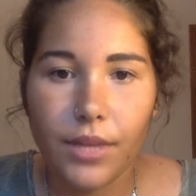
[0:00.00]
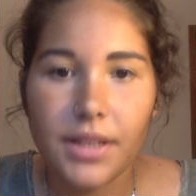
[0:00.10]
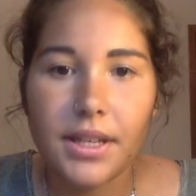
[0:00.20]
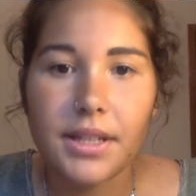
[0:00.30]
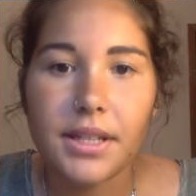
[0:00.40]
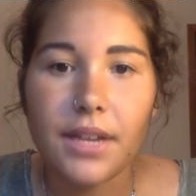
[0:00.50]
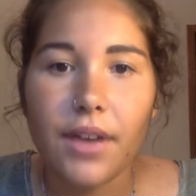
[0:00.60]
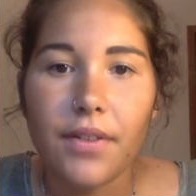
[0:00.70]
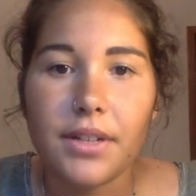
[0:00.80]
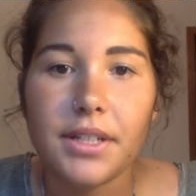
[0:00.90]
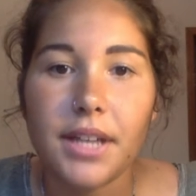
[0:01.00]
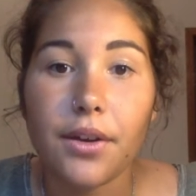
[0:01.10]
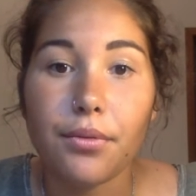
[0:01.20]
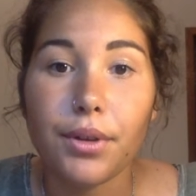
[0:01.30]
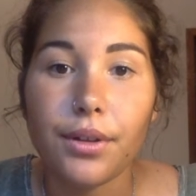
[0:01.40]
instead of having to take
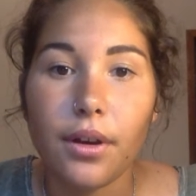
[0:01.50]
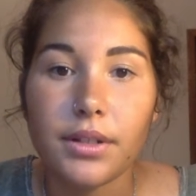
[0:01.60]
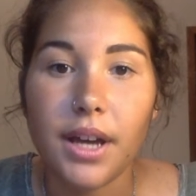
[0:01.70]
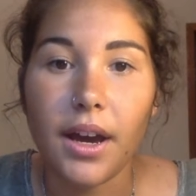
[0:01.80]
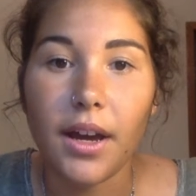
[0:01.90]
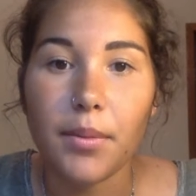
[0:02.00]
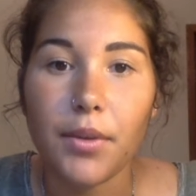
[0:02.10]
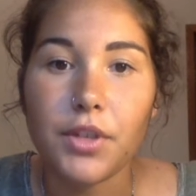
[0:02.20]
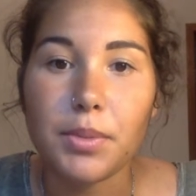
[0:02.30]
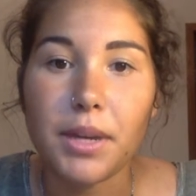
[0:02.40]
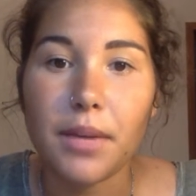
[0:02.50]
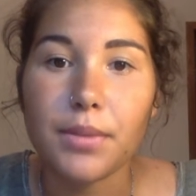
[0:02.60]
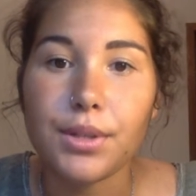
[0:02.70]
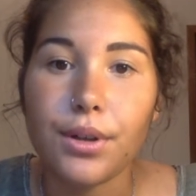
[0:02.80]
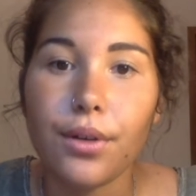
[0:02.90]
a really long time, you've just become
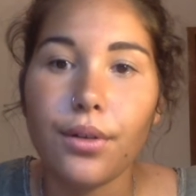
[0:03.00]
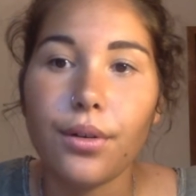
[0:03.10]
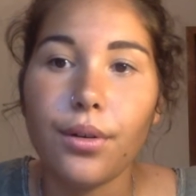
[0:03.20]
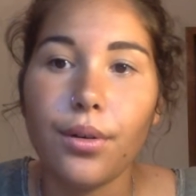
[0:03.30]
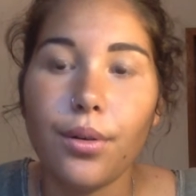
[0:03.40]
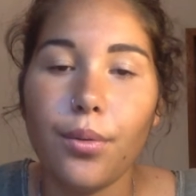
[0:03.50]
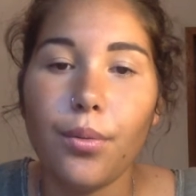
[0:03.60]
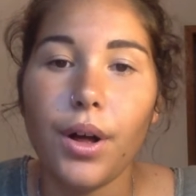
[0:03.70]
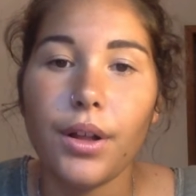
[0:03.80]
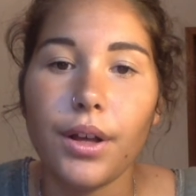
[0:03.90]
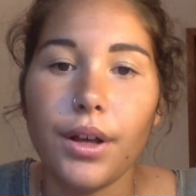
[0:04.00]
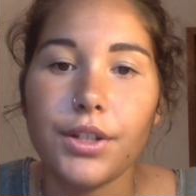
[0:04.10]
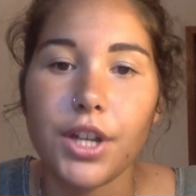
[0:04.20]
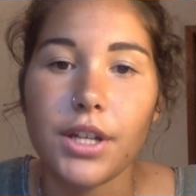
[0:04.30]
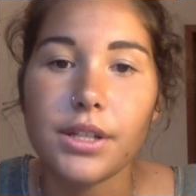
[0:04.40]
so well
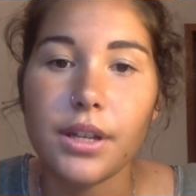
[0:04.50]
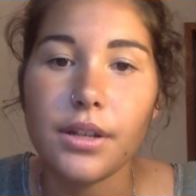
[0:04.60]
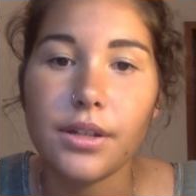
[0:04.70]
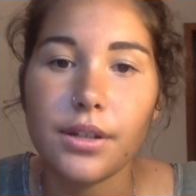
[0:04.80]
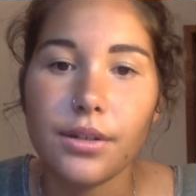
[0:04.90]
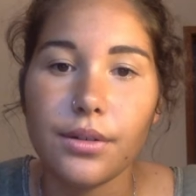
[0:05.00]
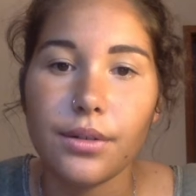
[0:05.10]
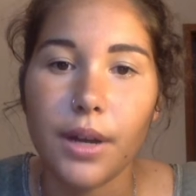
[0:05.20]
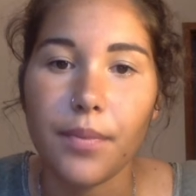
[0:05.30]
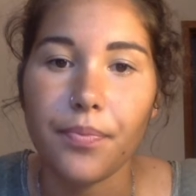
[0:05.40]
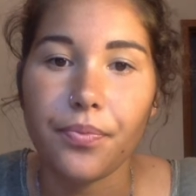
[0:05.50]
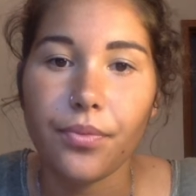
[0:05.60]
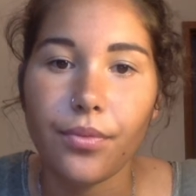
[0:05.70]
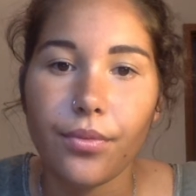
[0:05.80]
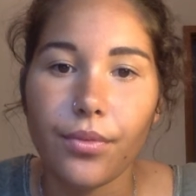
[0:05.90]
adjusted to
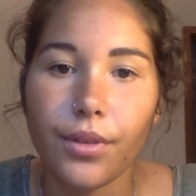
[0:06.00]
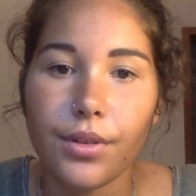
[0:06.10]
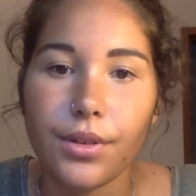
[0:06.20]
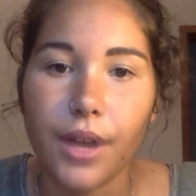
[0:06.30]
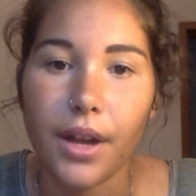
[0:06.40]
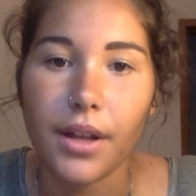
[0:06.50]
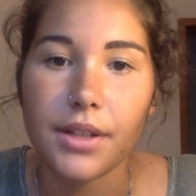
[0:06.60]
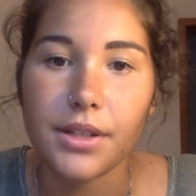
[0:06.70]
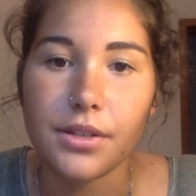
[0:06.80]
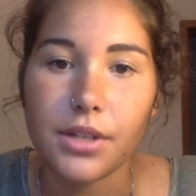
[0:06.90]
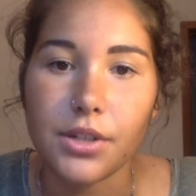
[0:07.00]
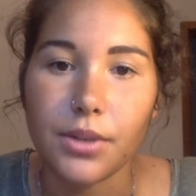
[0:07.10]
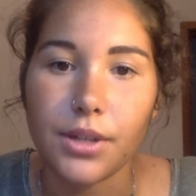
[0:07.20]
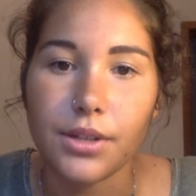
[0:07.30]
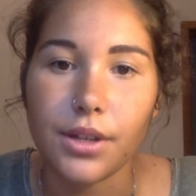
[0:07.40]
analyzing your
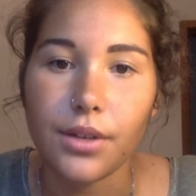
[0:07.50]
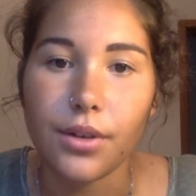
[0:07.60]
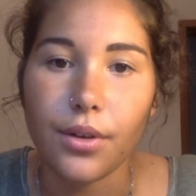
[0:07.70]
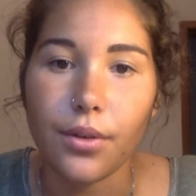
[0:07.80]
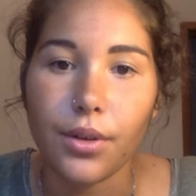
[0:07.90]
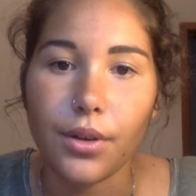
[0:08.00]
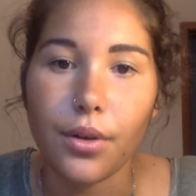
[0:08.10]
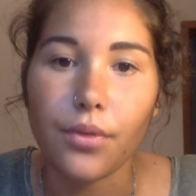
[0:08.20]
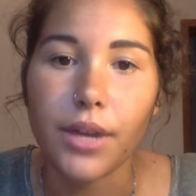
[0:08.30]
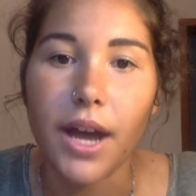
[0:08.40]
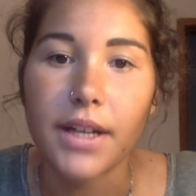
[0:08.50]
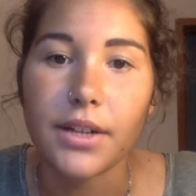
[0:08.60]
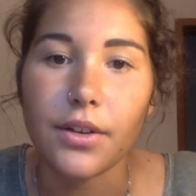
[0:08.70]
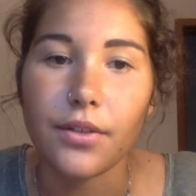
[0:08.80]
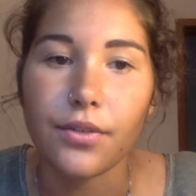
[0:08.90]
situation that you don't react
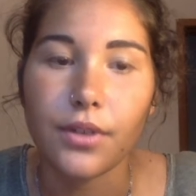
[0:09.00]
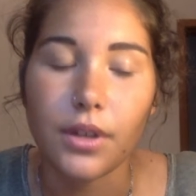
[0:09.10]
out of